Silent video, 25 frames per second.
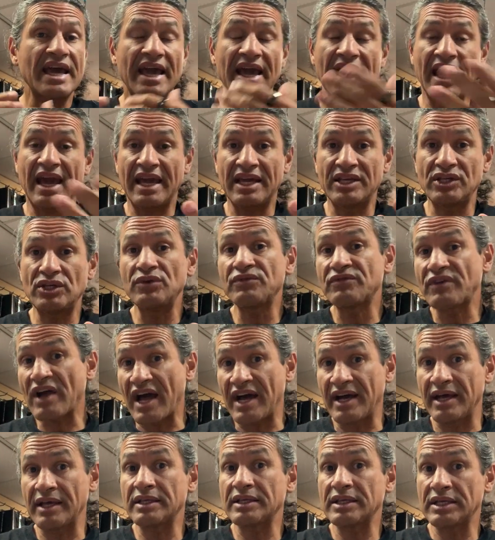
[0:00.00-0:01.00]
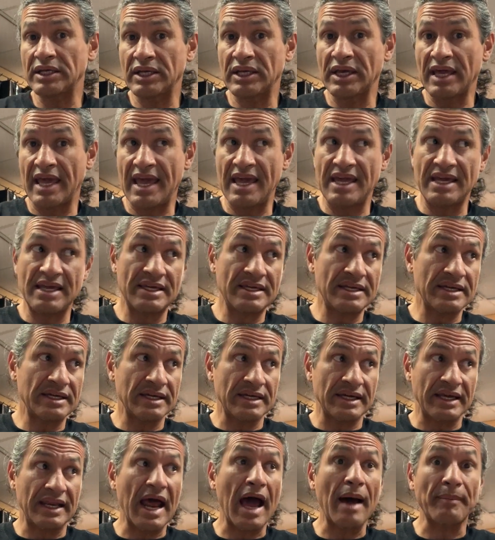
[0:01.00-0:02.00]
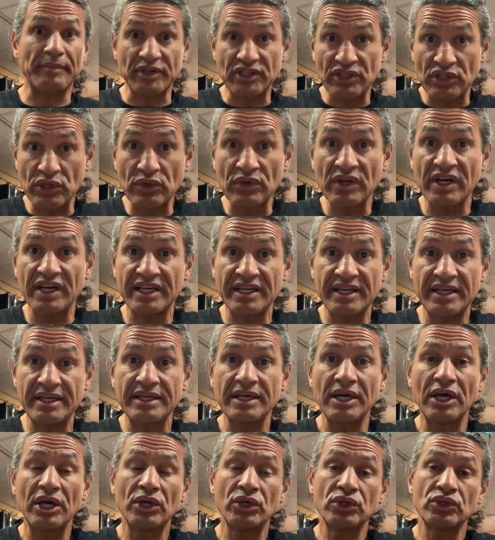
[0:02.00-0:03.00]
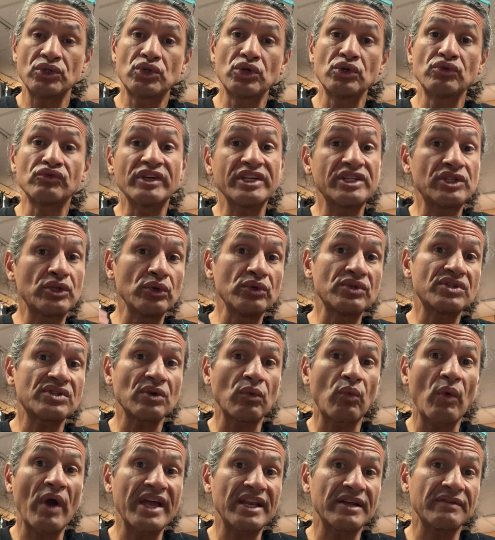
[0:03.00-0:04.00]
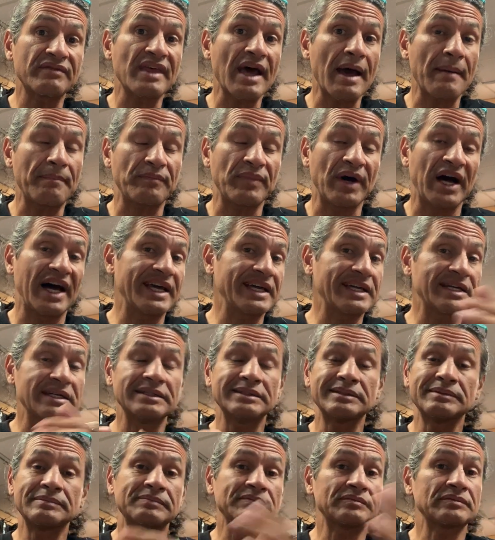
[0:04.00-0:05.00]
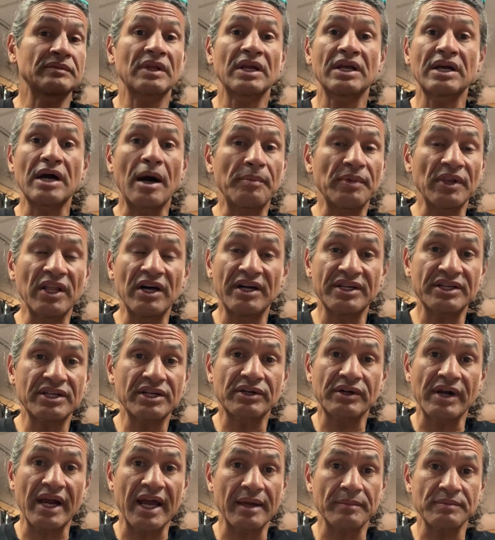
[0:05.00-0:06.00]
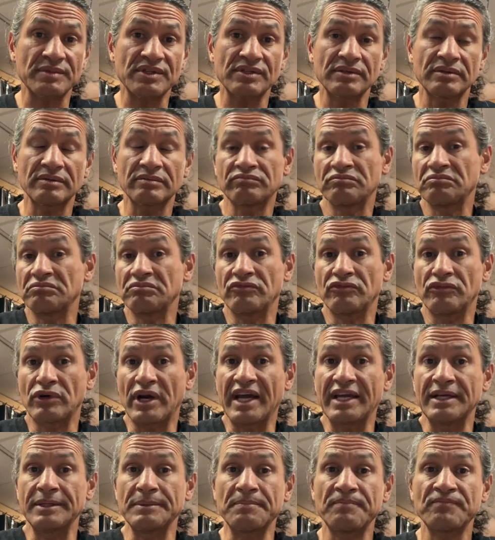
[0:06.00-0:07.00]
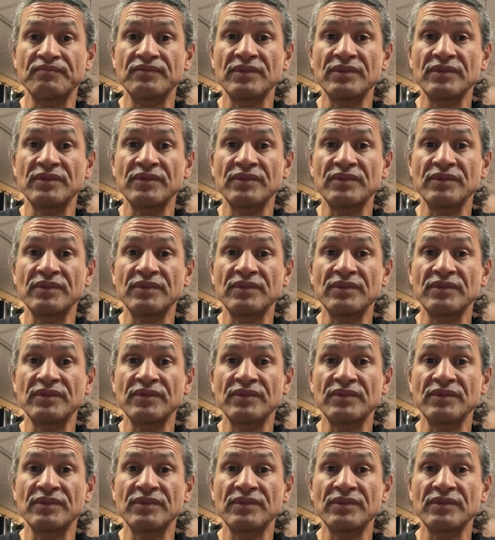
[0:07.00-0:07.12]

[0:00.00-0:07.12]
and you've got an opportunity to reduce the weight of that bike a couple of hundred grams, right?